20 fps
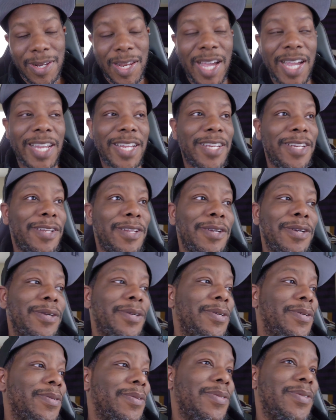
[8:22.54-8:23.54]
Like,
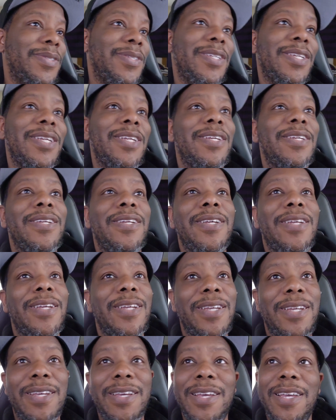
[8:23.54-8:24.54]
dude.
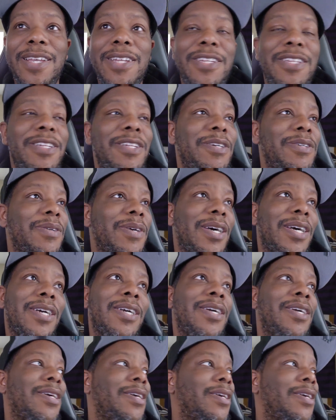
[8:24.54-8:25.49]
And you know,